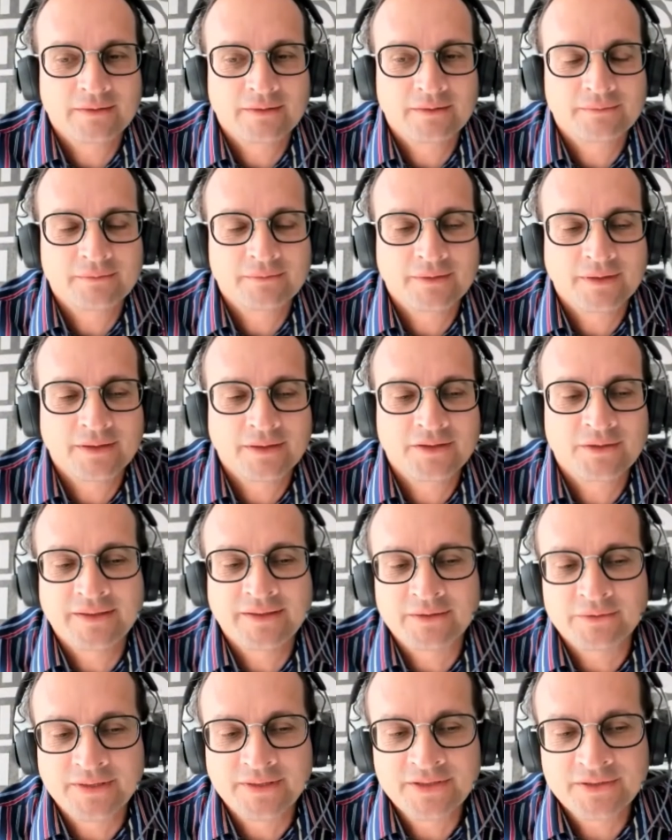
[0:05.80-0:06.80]
actually a
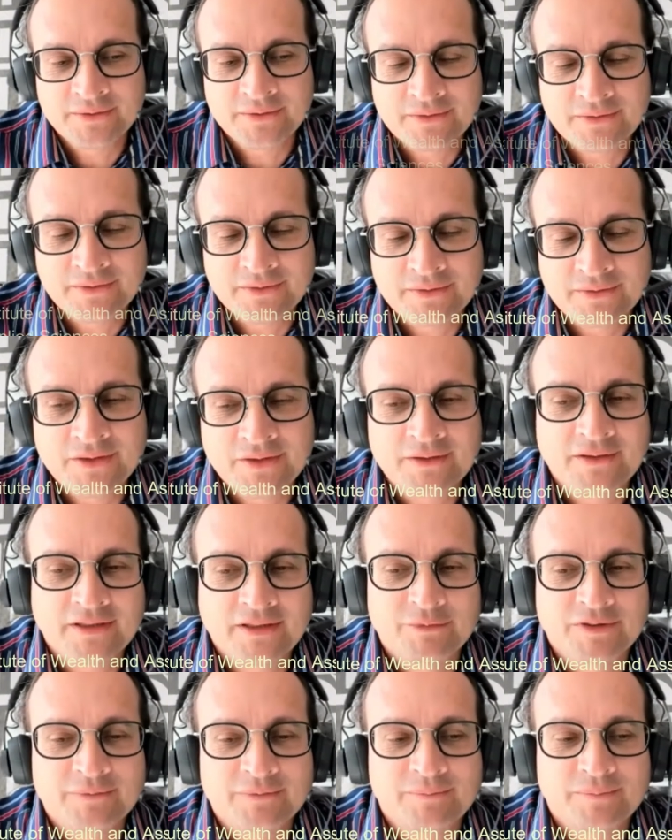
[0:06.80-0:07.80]
researcher. I'm a
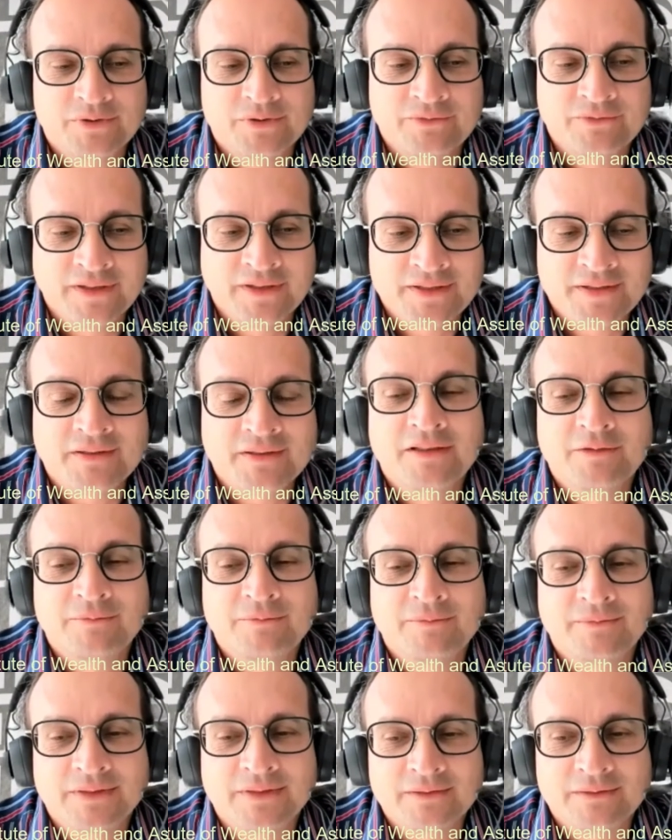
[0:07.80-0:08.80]
professor. I'm
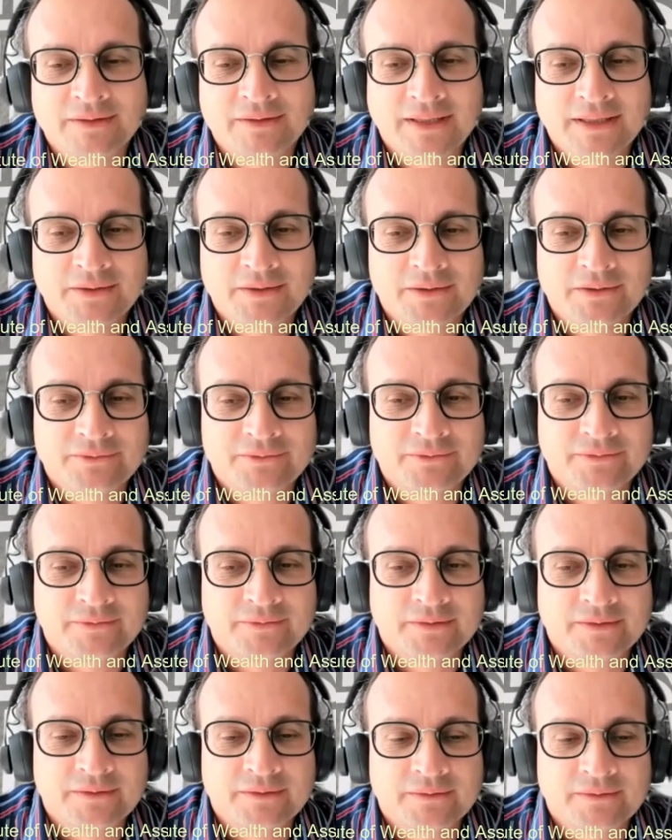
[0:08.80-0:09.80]
head of
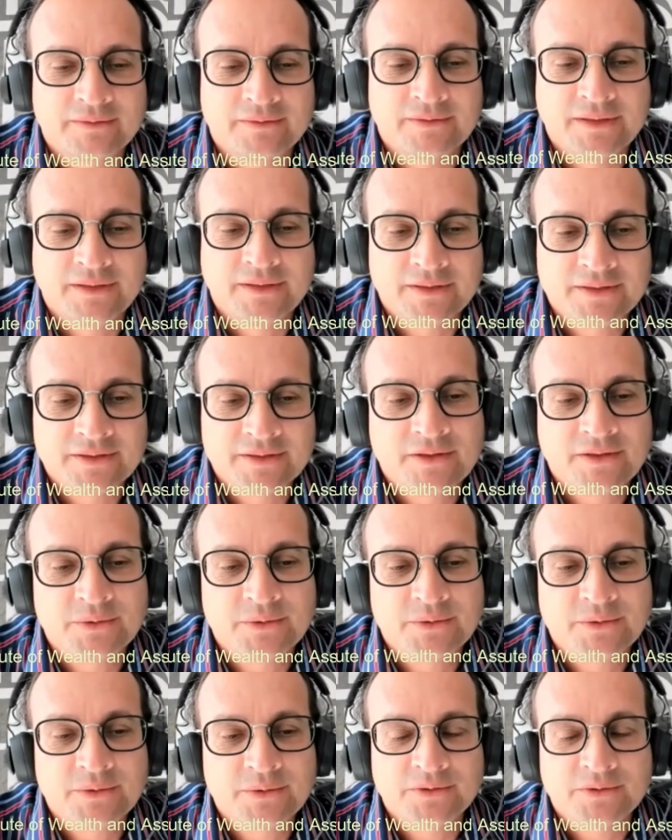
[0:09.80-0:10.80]
the Institute
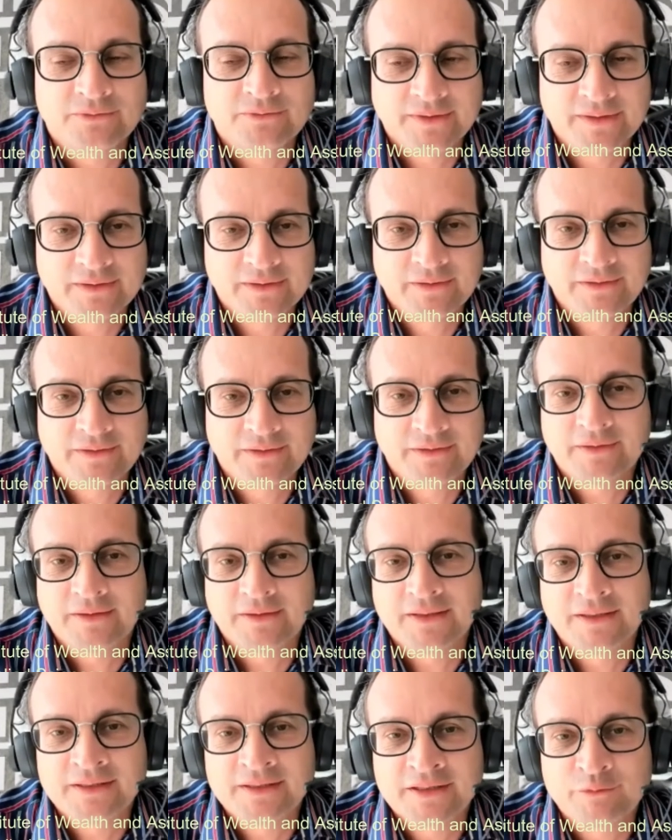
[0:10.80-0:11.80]
of Wealth and Asset
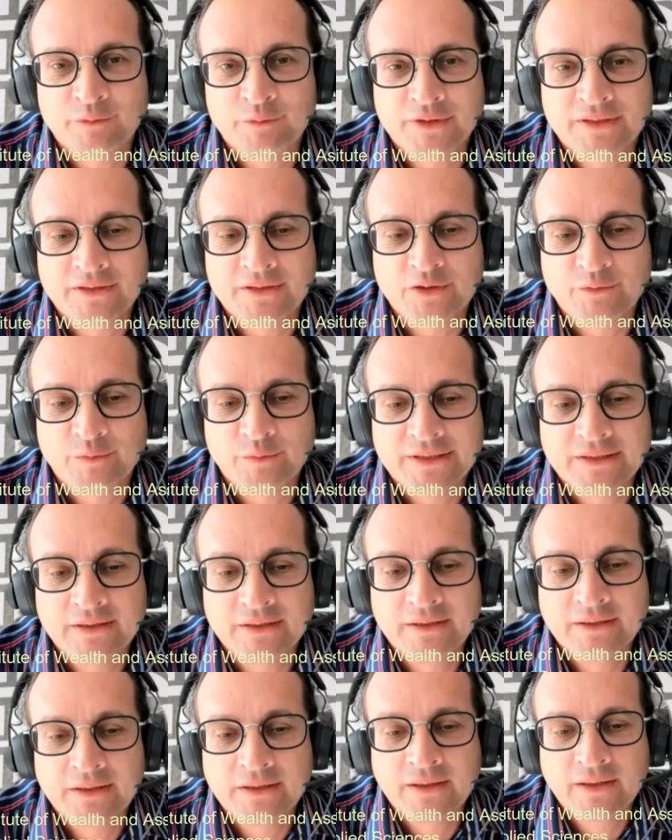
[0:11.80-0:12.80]
Management
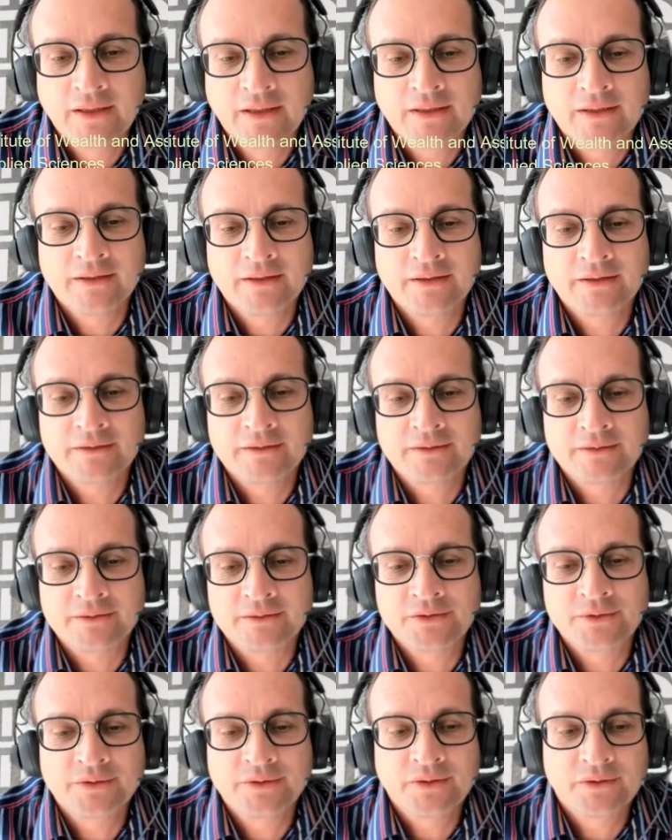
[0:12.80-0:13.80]
at the
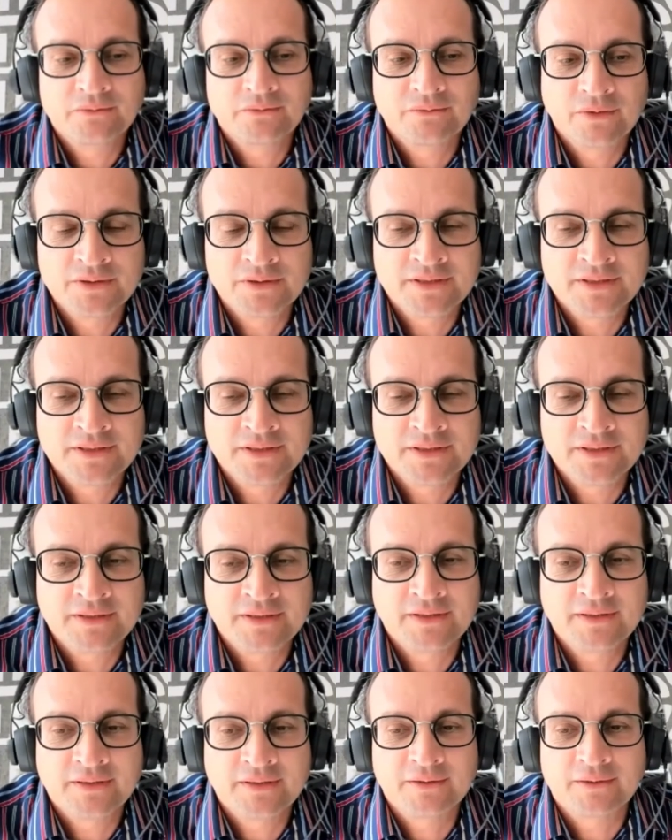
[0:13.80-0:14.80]
Zurich University
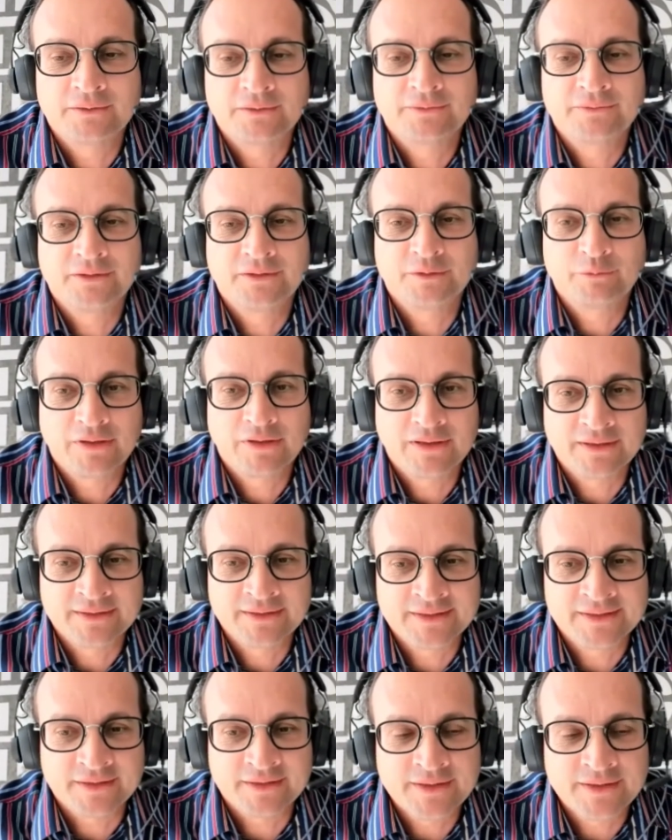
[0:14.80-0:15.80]
of Applied
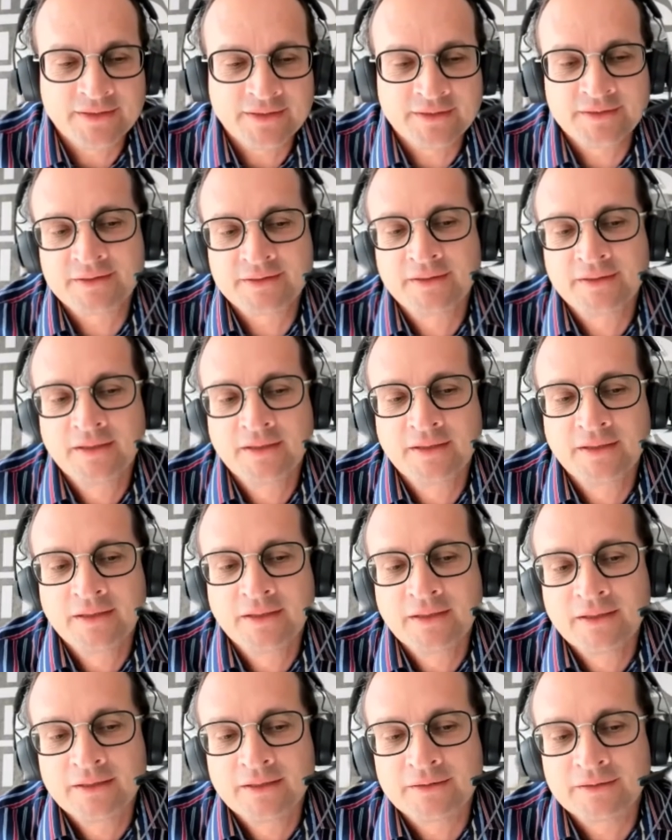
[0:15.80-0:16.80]
Sciences,
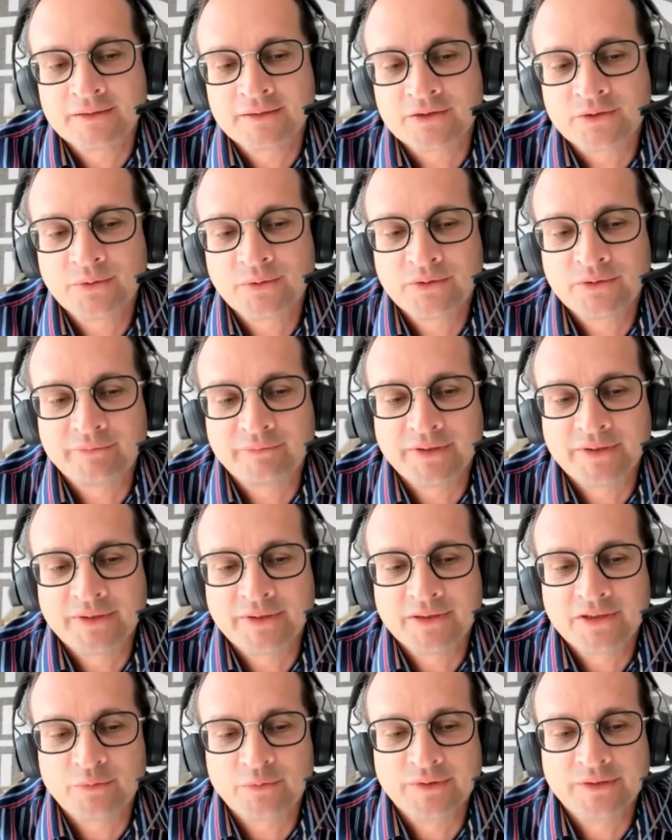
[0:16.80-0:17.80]
School of
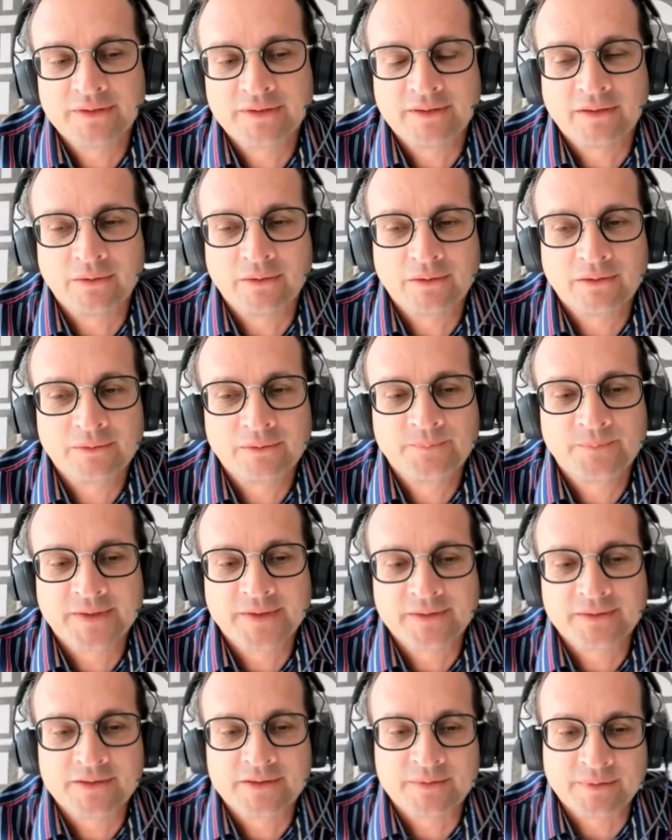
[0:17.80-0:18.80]
Management at Law in
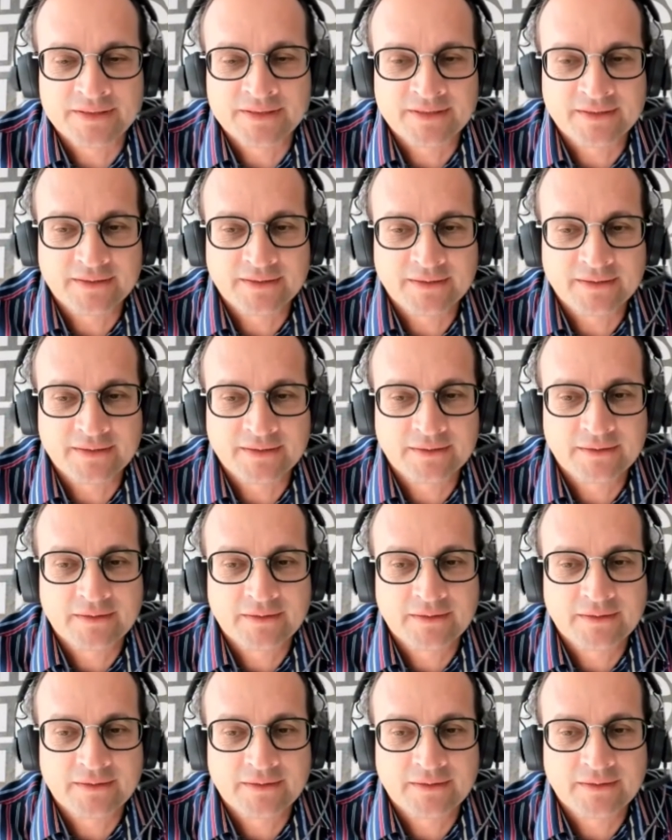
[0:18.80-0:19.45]
Switzerland.